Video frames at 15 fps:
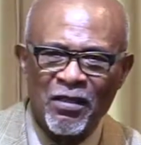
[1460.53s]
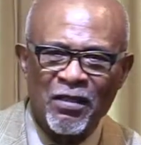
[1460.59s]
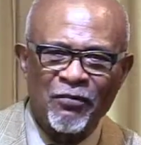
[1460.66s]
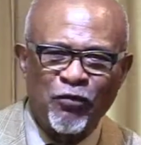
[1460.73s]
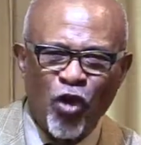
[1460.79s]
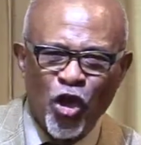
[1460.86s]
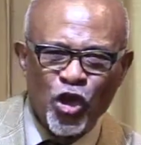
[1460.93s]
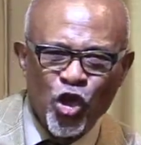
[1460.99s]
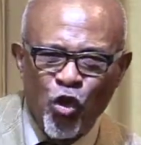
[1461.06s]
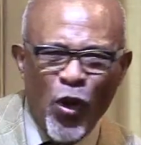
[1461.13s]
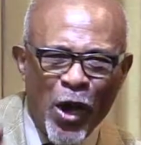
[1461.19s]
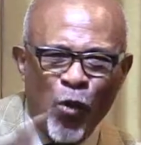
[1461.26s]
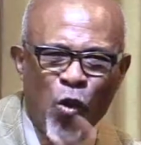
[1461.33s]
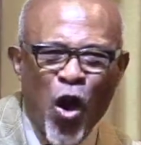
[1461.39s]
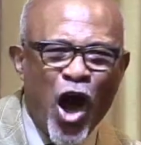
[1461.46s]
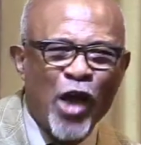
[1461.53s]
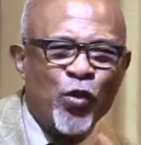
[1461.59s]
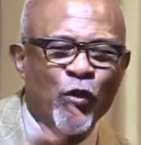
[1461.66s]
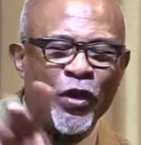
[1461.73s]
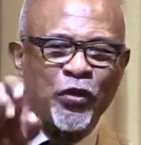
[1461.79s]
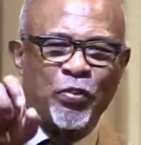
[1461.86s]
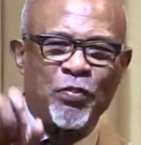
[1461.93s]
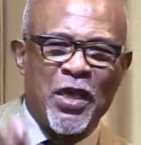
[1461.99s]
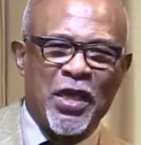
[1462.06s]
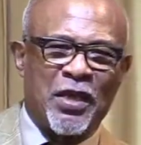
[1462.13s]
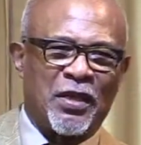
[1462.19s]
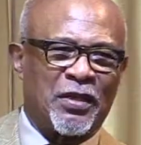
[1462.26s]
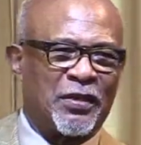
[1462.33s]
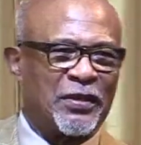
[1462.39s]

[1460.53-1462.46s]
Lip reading: For you are one with me.